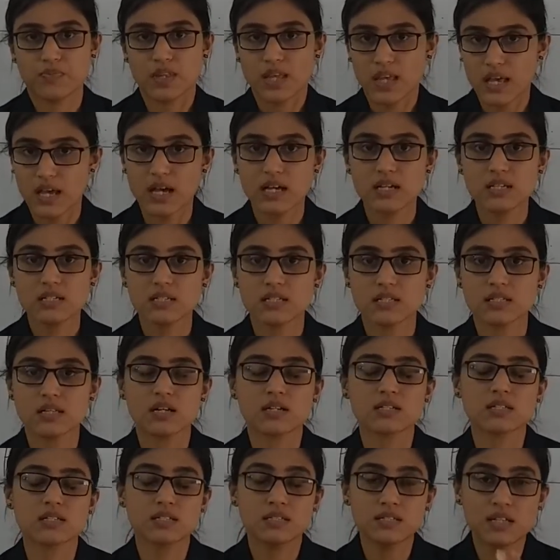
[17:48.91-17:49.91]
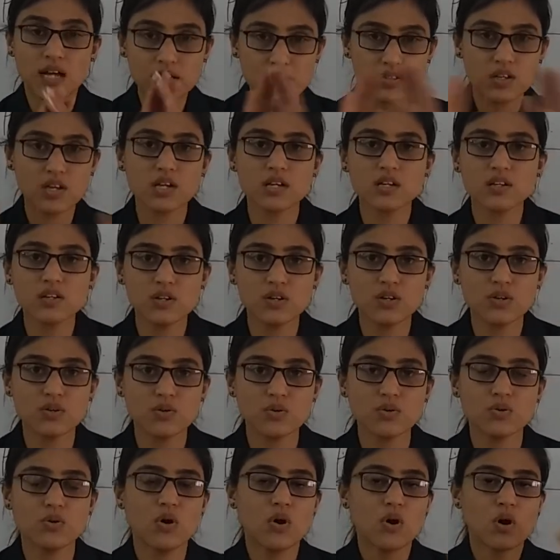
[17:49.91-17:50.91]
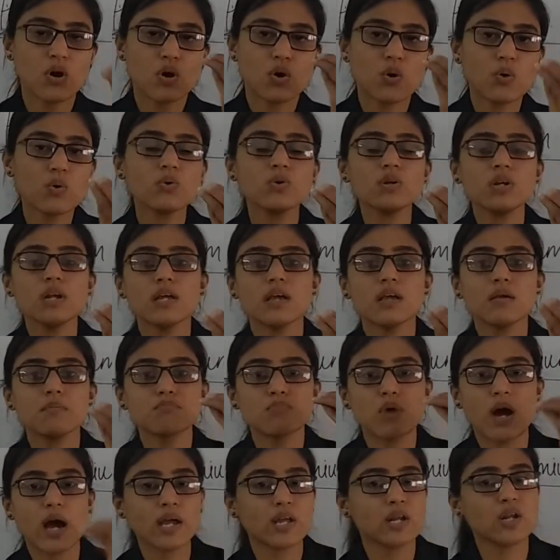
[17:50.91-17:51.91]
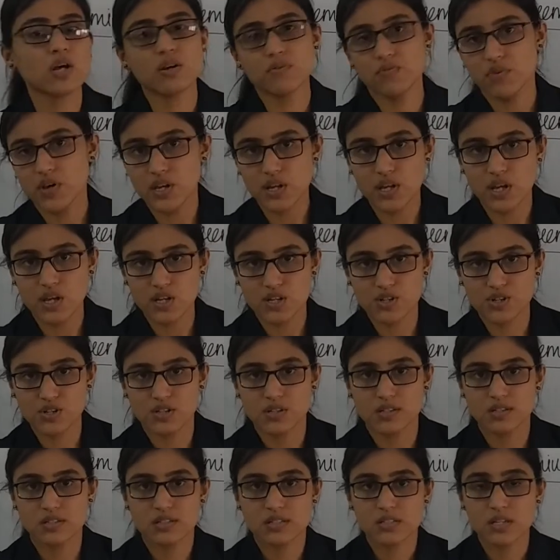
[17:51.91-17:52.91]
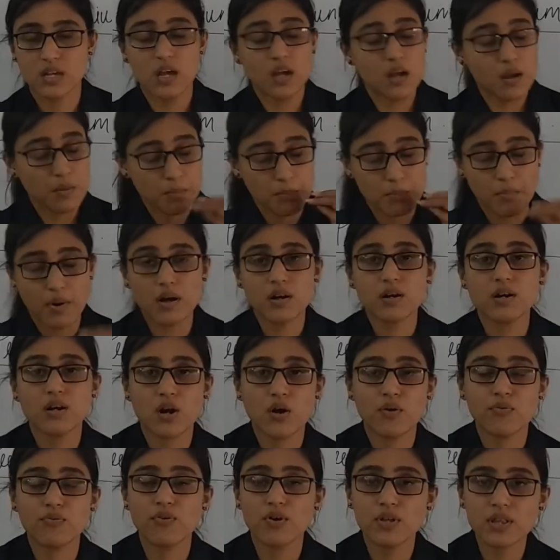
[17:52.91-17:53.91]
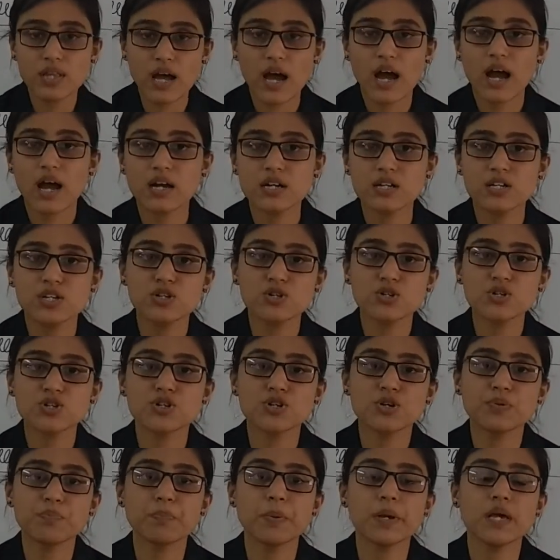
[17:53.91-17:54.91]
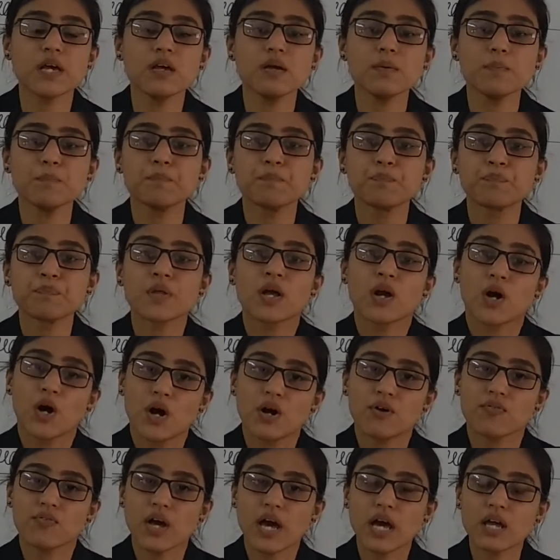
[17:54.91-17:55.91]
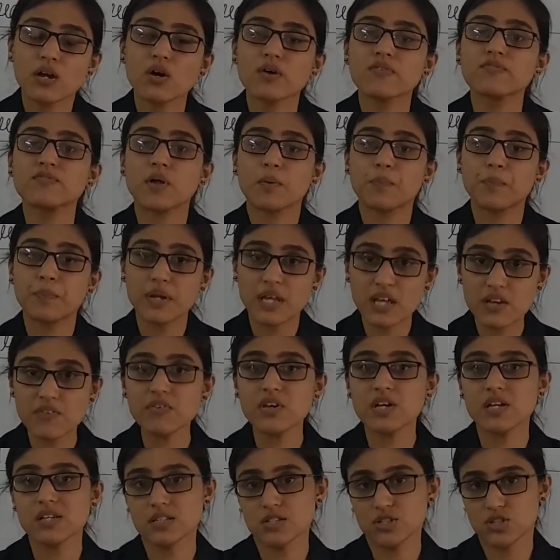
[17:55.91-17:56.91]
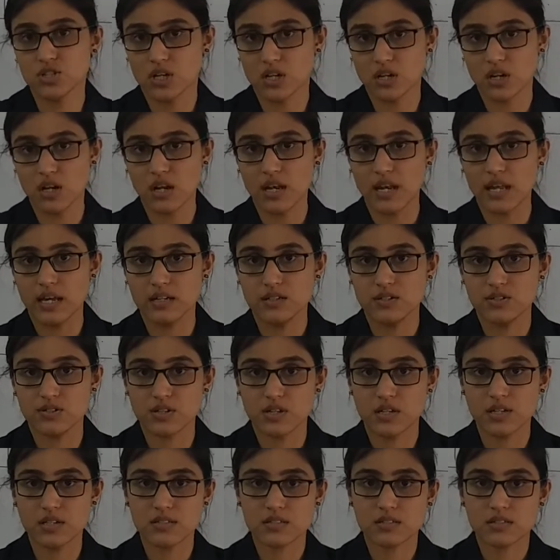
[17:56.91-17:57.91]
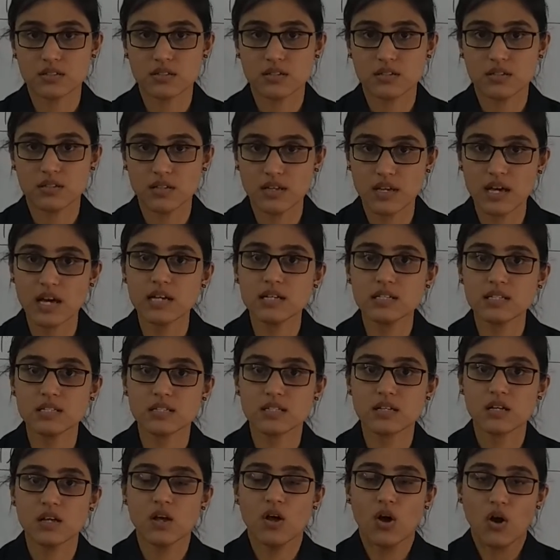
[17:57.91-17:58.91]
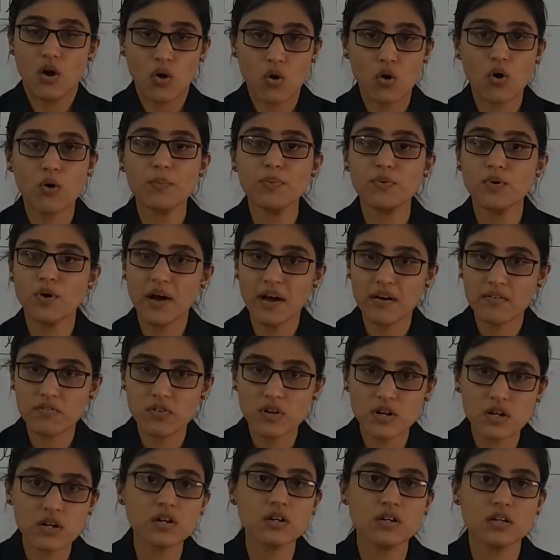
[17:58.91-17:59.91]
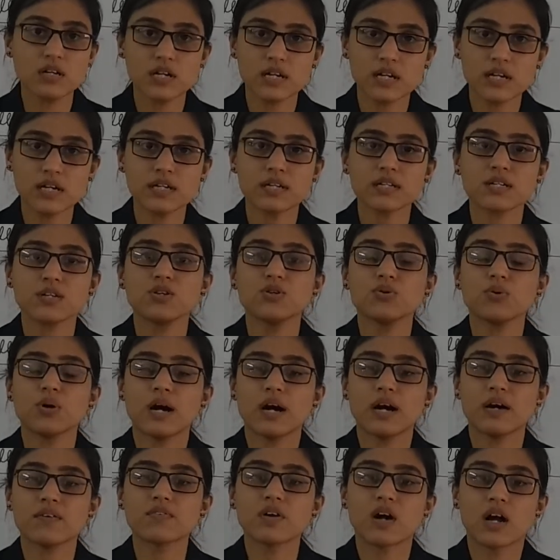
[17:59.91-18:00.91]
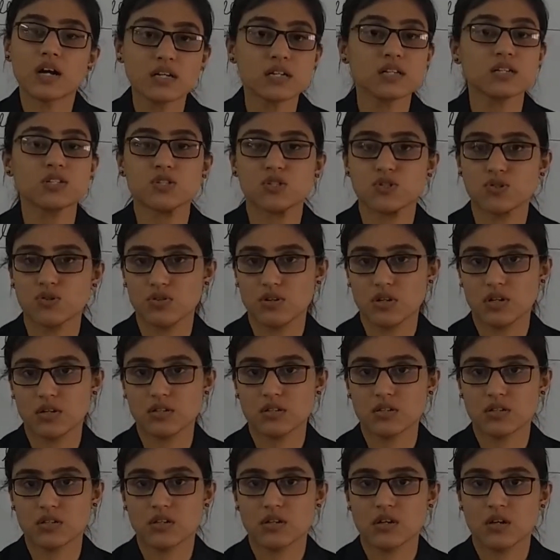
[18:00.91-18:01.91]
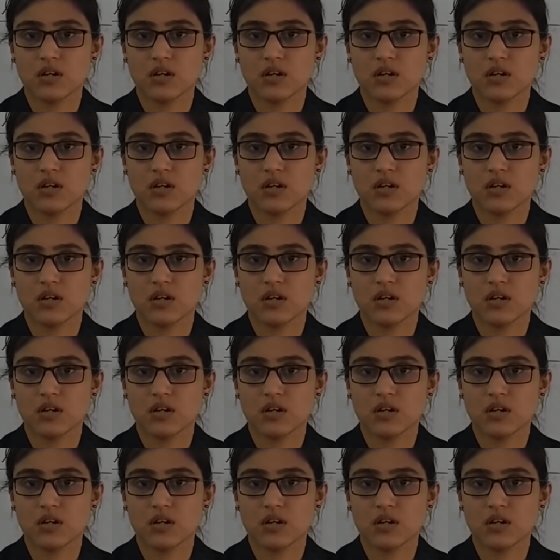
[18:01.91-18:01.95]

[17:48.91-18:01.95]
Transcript: Yes, there is nothing new, only minor variations. But for that, you should be aware of the previous journal entries. Yes, hope you have learned it, you have understood it.